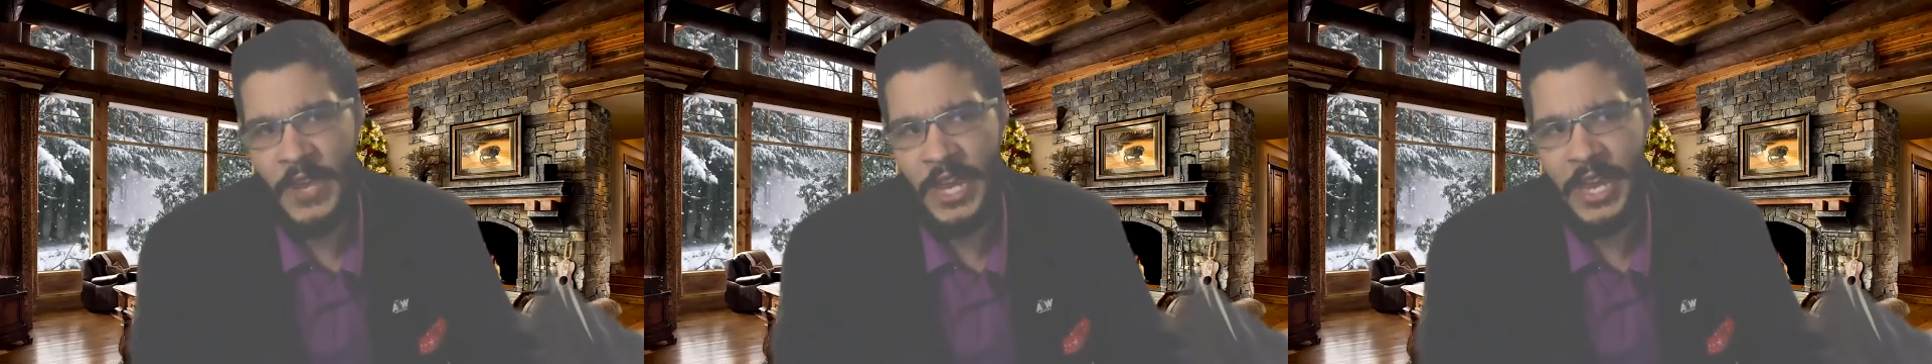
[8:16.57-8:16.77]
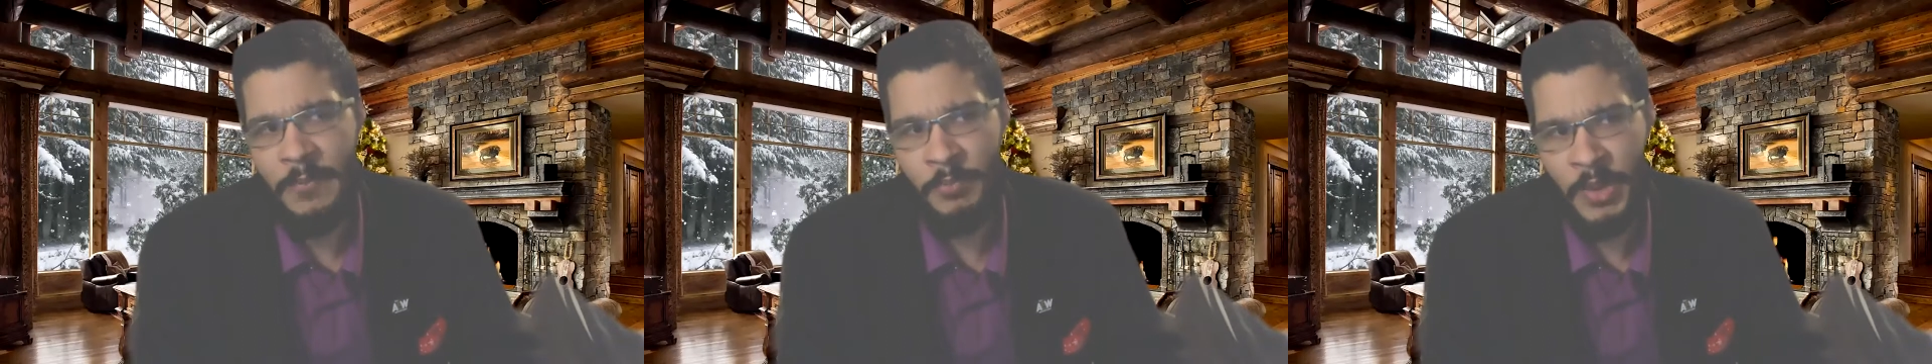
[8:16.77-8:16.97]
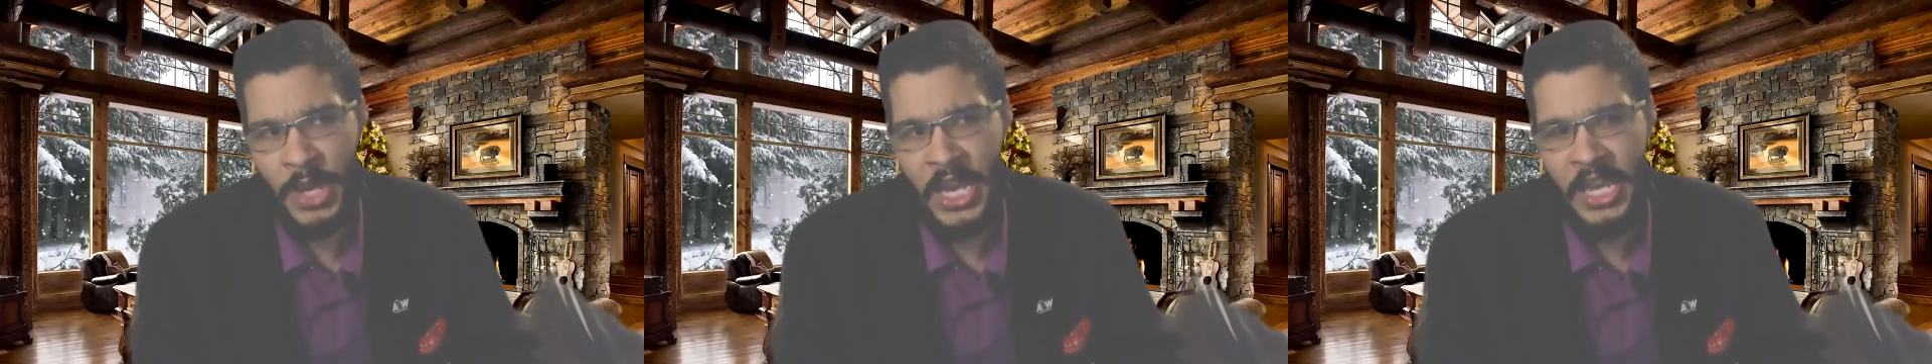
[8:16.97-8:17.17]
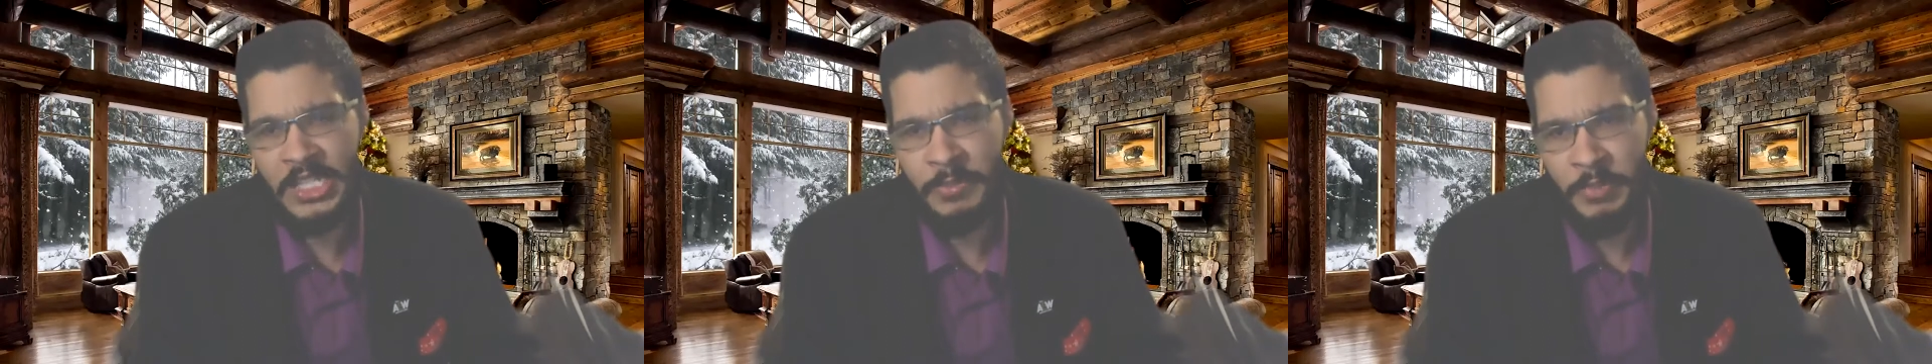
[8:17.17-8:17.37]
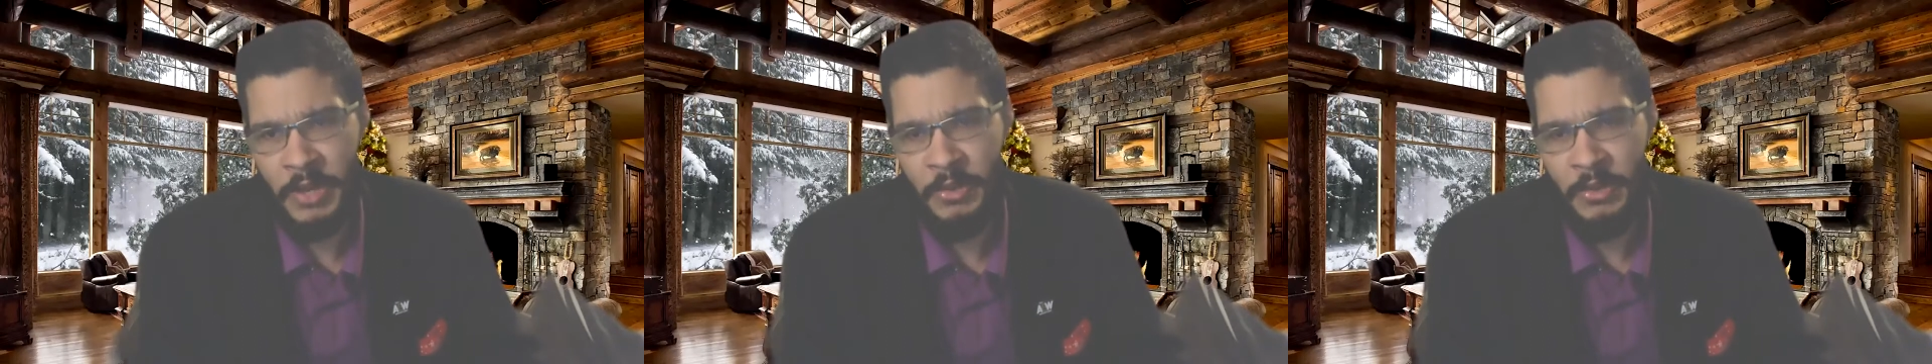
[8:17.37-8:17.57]
a big
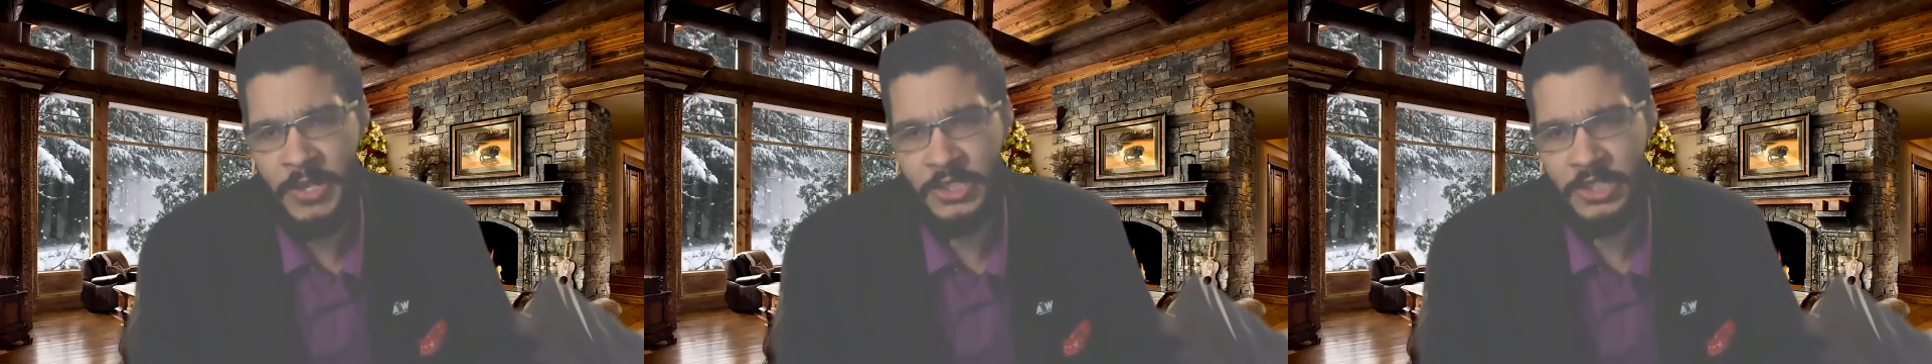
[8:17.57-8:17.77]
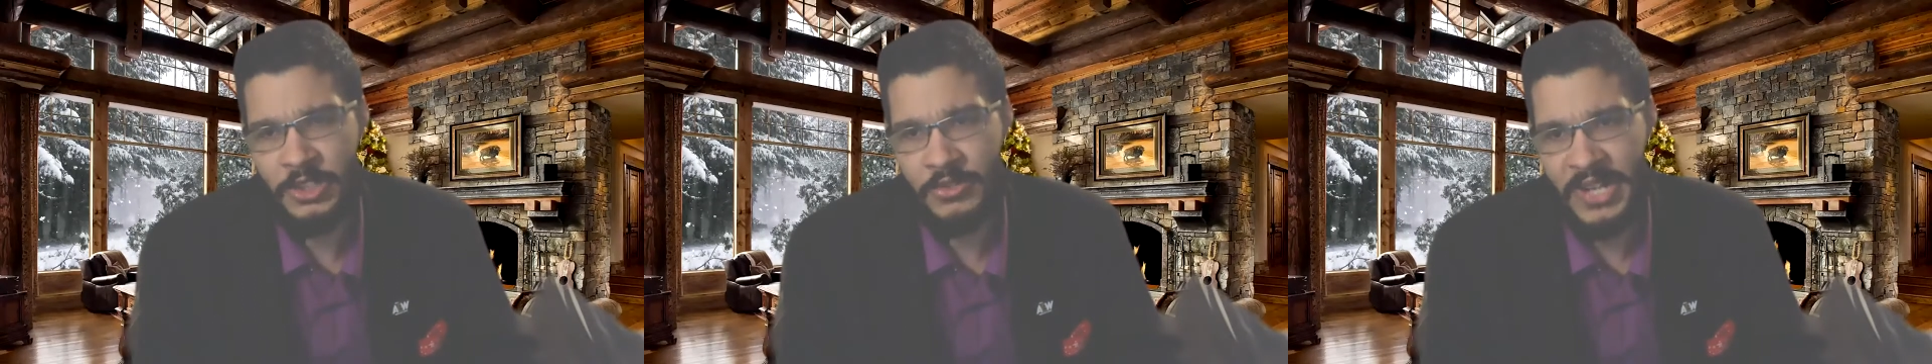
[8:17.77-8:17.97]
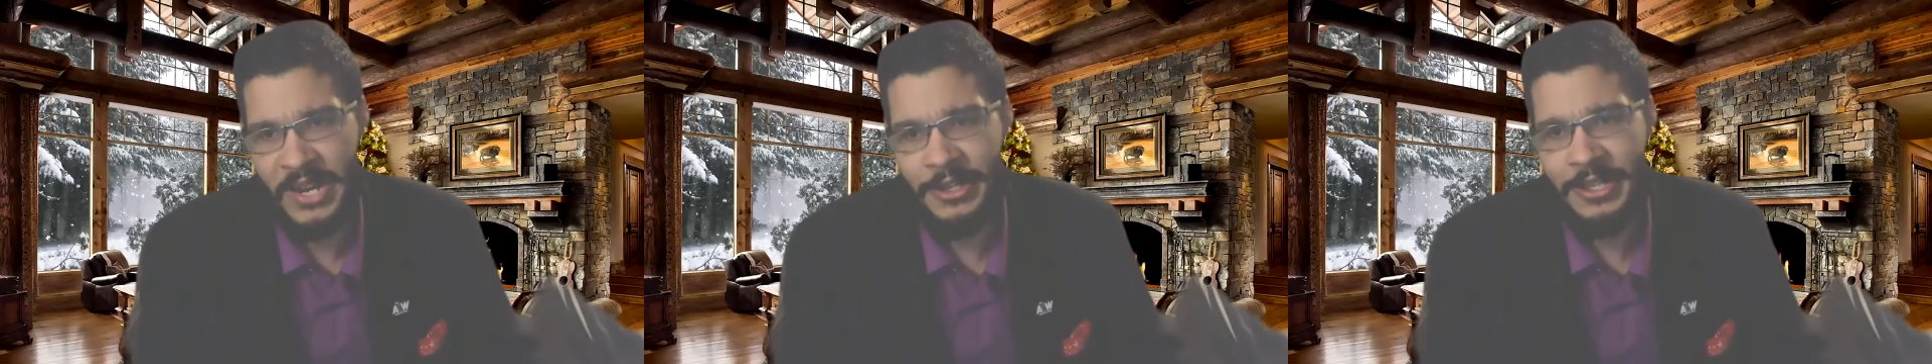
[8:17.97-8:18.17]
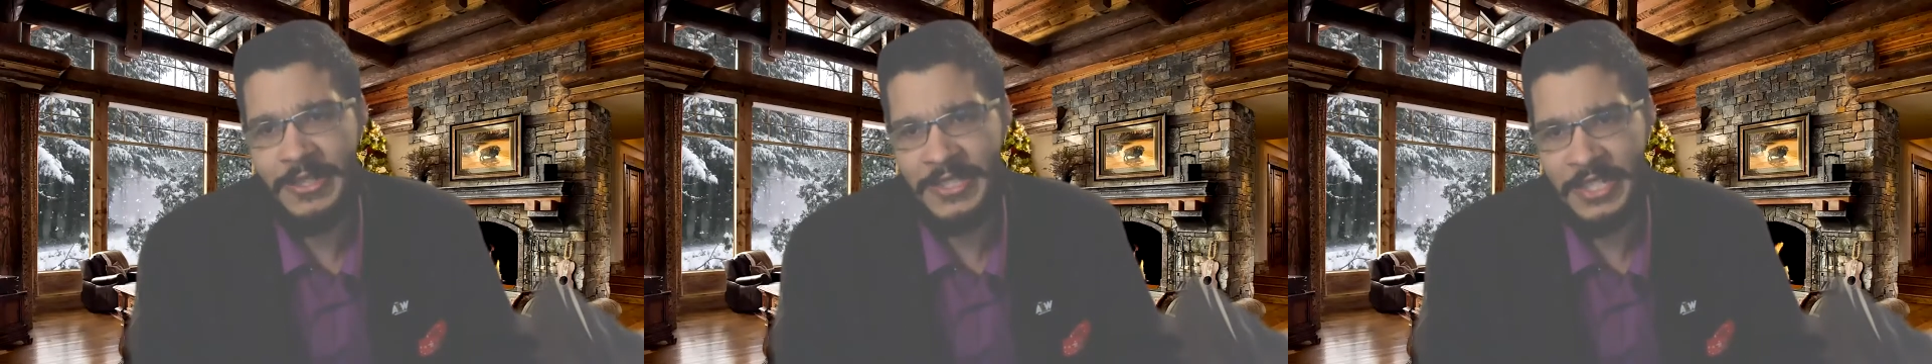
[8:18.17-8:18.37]
springboard missile dropkick,